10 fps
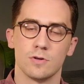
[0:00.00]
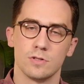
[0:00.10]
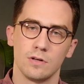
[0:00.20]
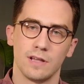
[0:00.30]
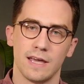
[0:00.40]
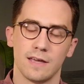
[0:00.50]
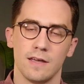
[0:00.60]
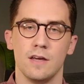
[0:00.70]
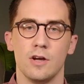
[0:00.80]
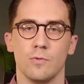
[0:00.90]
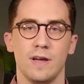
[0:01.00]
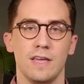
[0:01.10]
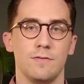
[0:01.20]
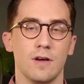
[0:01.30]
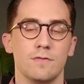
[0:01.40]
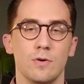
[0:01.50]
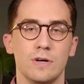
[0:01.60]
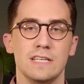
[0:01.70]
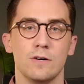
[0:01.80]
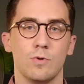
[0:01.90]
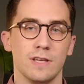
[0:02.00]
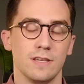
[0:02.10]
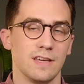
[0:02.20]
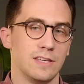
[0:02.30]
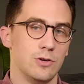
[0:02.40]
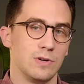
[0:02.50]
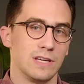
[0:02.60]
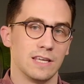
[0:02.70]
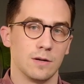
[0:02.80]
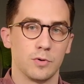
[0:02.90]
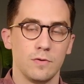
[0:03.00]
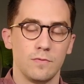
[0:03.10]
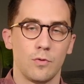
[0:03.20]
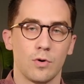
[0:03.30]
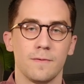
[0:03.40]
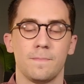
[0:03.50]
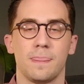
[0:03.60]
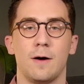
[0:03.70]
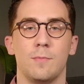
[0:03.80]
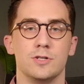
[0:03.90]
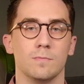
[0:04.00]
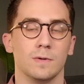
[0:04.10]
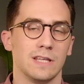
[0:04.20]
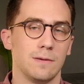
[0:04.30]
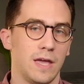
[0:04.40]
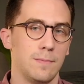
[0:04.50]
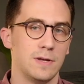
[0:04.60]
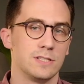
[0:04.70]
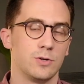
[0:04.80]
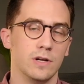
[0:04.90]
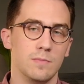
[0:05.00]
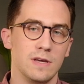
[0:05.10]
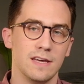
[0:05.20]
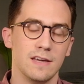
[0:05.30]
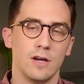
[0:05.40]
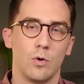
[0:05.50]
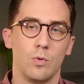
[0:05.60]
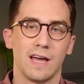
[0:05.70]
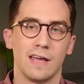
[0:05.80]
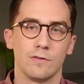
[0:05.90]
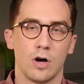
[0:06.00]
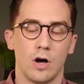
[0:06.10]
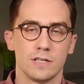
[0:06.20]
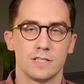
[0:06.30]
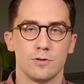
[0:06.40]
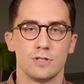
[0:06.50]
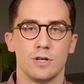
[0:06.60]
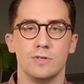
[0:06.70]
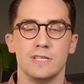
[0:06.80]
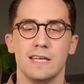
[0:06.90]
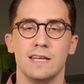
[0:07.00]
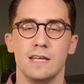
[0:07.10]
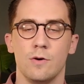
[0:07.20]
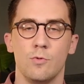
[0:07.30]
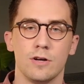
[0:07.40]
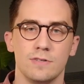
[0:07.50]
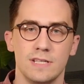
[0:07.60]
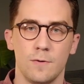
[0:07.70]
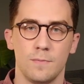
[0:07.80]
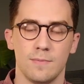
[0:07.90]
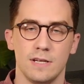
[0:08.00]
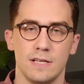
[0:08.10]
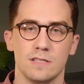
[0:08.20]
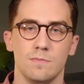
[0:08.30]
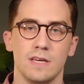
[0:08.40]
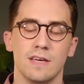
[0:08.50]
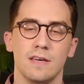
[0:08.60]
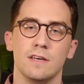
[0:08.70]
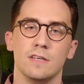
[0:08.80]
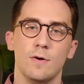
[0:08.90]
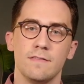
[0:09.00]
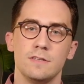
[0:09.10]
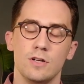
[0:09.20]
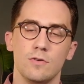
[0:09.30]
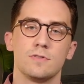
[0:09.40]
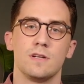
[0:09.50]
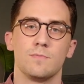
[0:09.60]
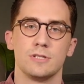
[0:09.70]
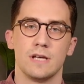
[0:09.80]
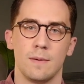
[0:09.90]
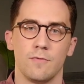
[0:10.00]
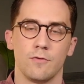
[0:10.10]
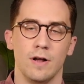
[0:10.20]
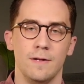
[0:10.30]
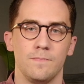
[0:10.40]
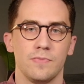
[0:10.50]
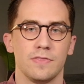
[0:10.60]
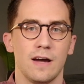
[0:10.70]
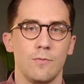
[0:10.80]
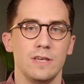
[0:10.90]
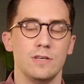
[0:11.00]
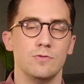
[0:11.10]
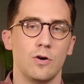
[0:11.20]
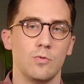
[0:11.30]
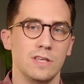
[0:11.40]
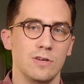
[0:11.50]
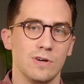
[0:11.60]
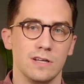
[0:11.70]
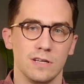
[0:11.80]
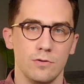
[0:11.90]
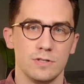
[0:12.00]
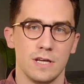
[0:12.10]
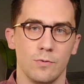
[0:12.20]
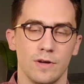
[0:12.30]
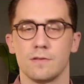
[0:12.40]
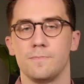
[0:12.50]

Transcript: look like, right? If you have no idea what you can get approved for, how much your monthly payment is going to be, what kind of costs are associated, and what your down payment needs to be. You have to know those numbers up front. That way, you know what you can negotiate with